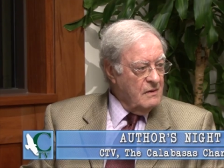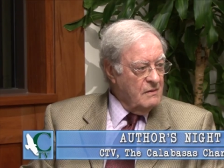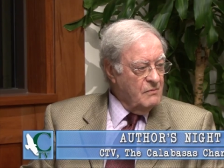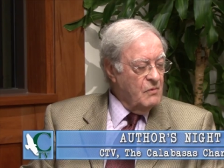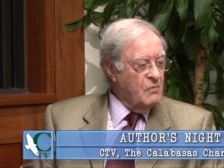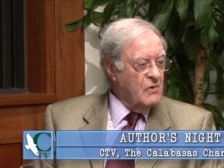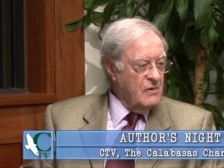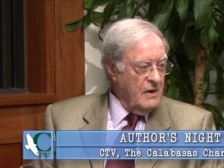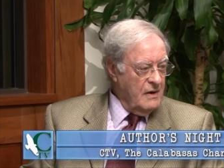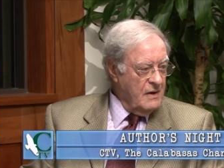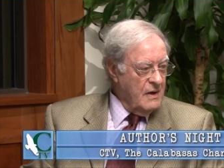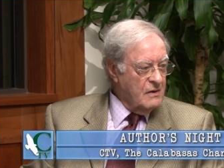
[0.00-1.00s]
we were
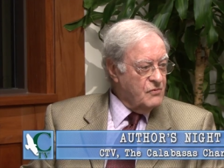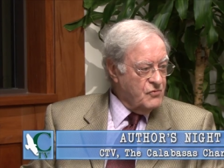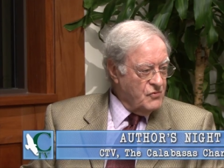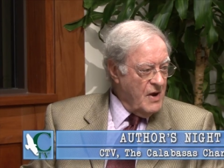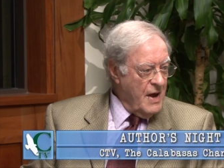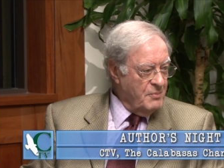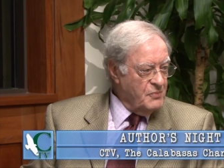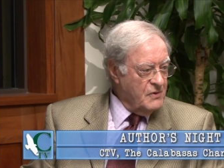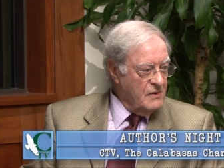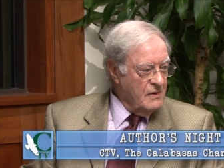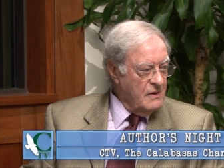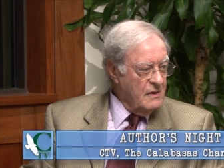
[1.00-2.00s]
again
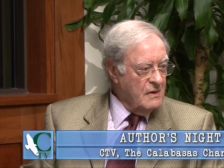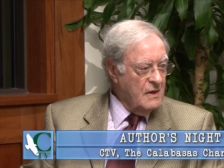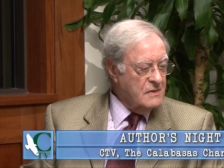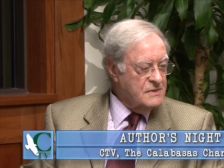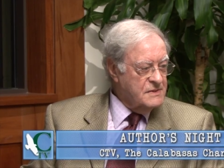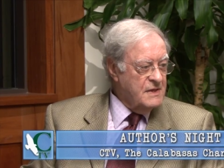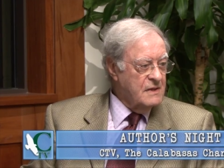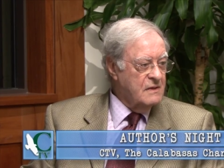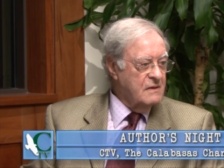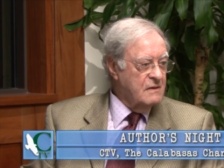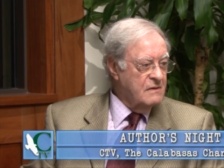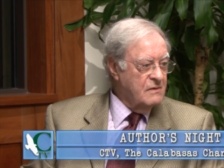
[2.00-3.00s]
trapped and sent
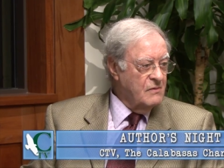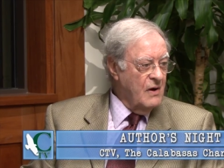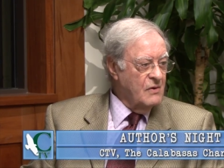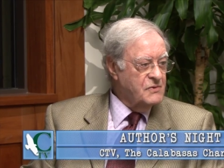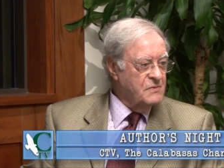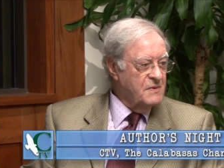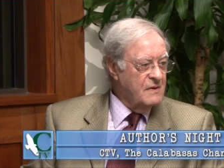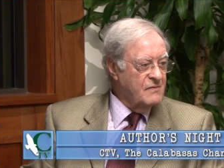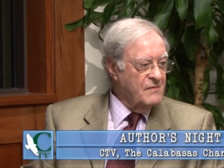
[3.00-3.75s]
to Auschwitz.